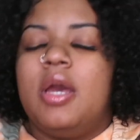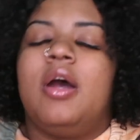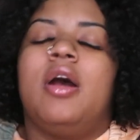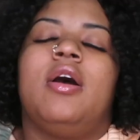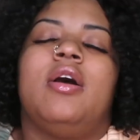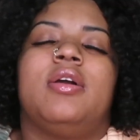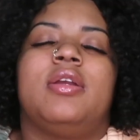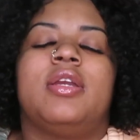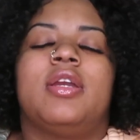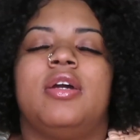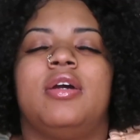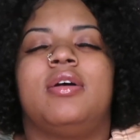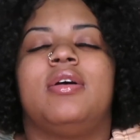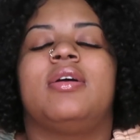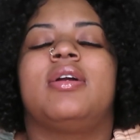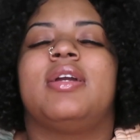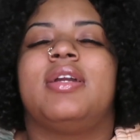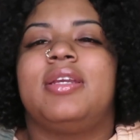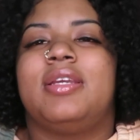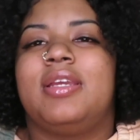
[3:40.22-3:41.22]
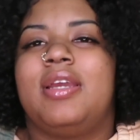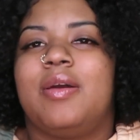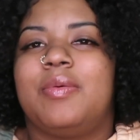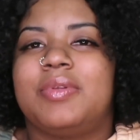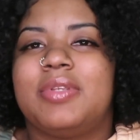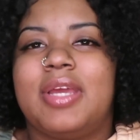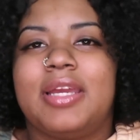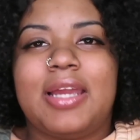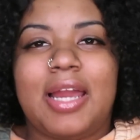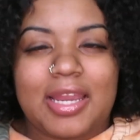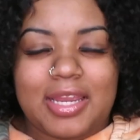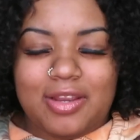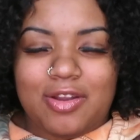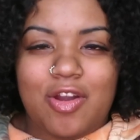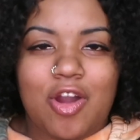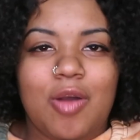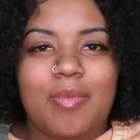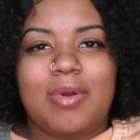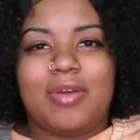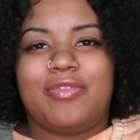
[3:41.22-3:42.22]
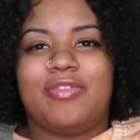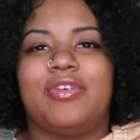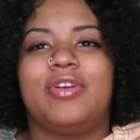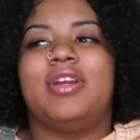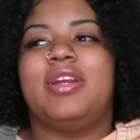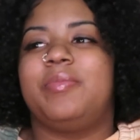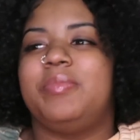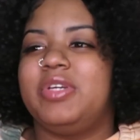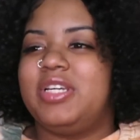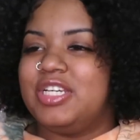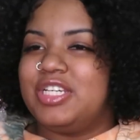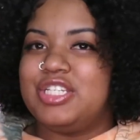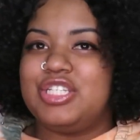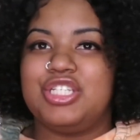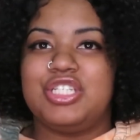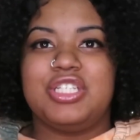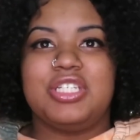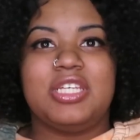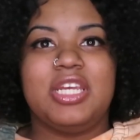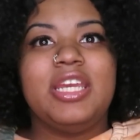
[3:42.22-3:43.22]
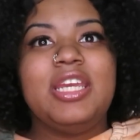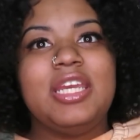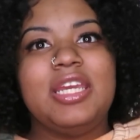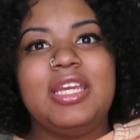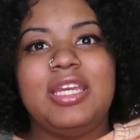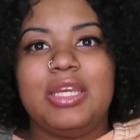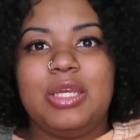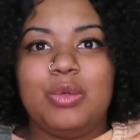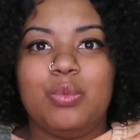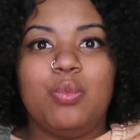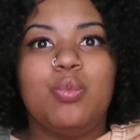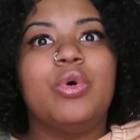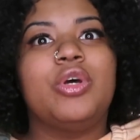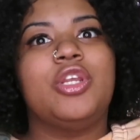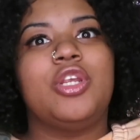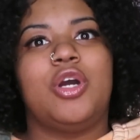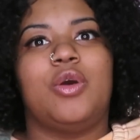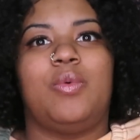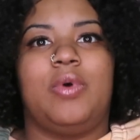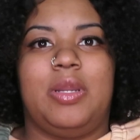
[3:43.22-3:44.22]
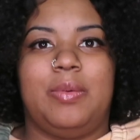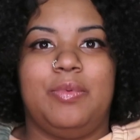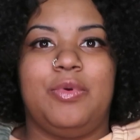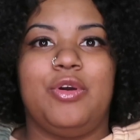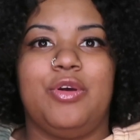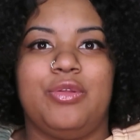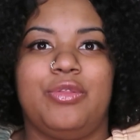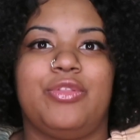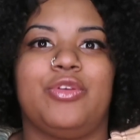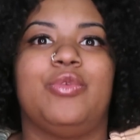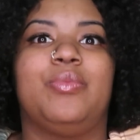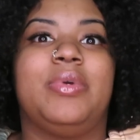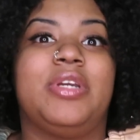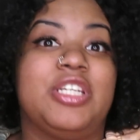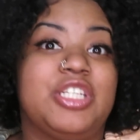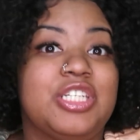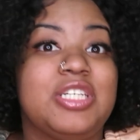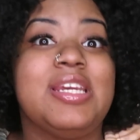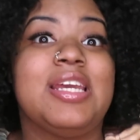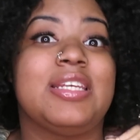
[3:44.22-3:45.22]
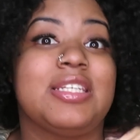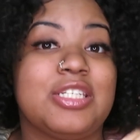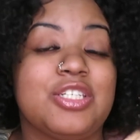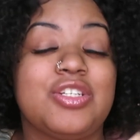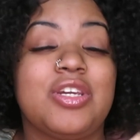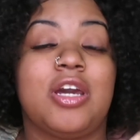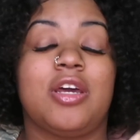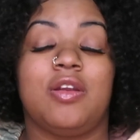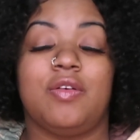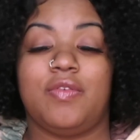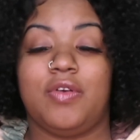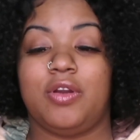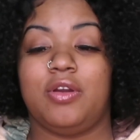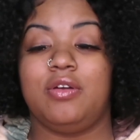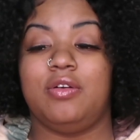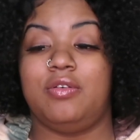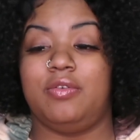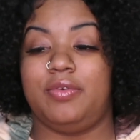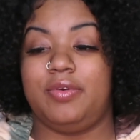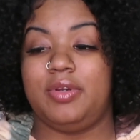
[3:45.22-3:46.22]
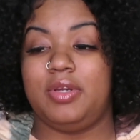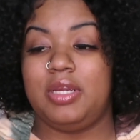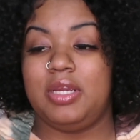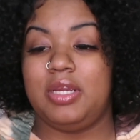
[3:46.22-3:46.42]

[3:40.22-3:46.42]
Oh yeah, okay, yeah, I was like, I could call my friend because she would know what I'm going through, because she has a child of her own.